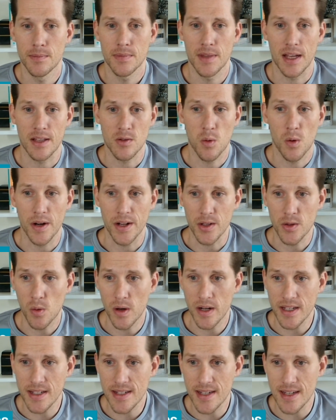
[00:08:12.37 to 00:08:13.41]
That
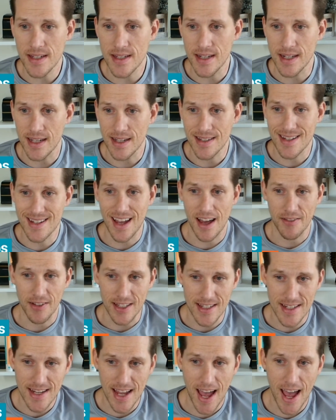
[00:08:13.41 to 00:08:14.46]
2020 season, he had
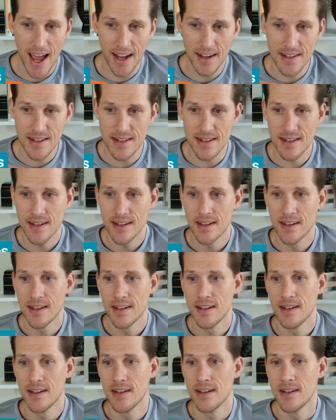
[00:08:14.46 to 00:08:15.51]
7 sacks.
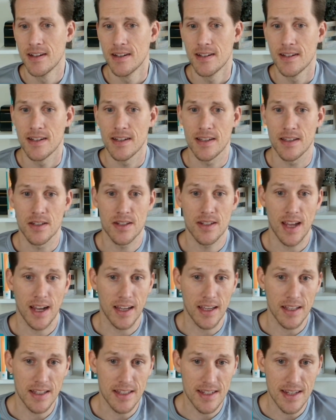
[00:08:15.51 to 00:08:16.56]
His
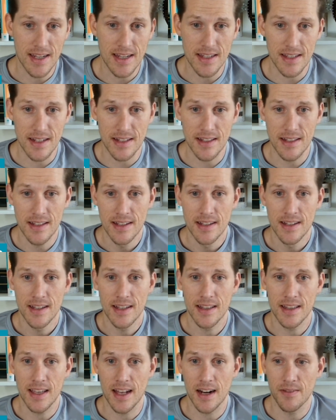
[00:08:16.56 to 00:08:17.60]
second season
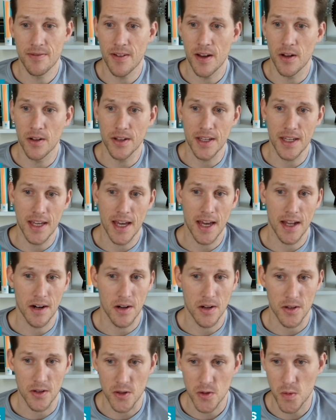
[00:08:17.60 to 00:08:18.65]
in the NFL, he had
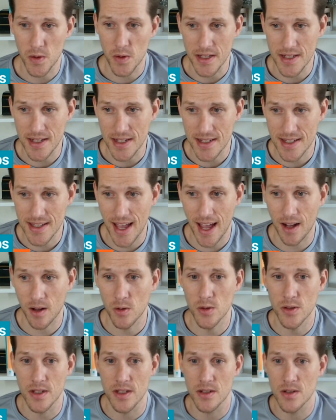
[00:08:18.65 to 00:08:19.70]
126
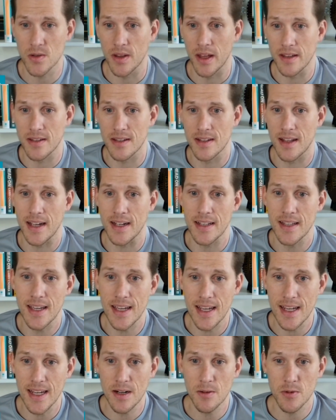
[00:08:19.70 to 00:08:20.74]
tackles in
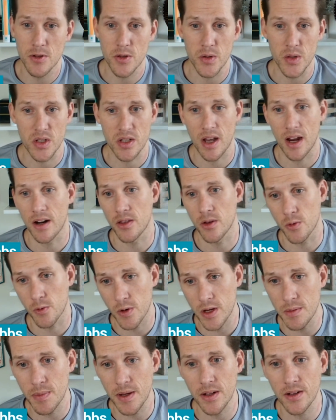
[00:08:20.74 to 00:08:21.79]
2019, which was kind of the
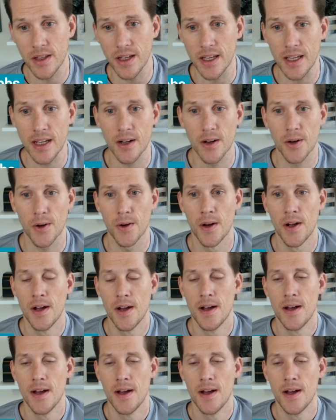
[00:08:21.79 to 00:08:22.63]
rebuilding year.